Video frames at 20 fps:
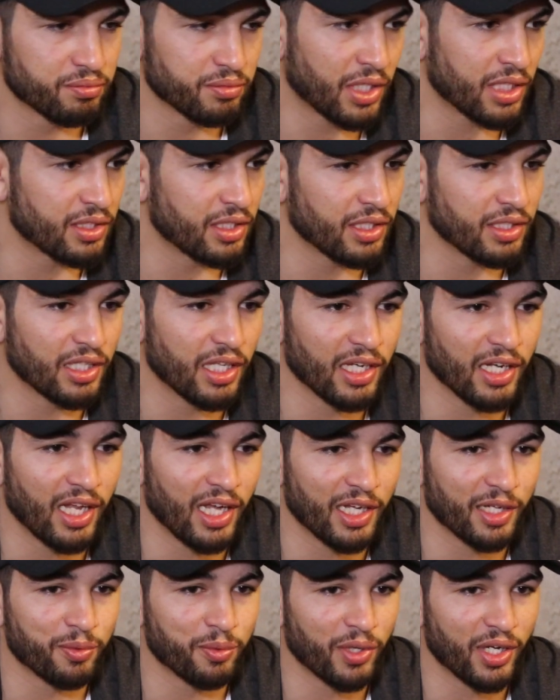I think they
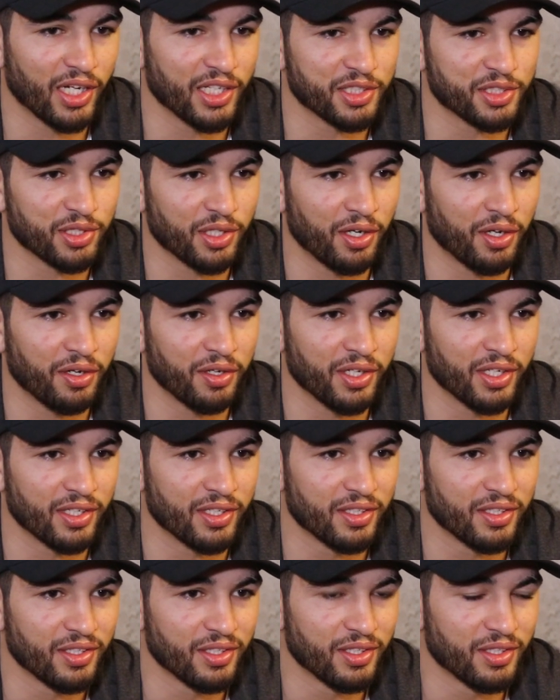liked what I saw, and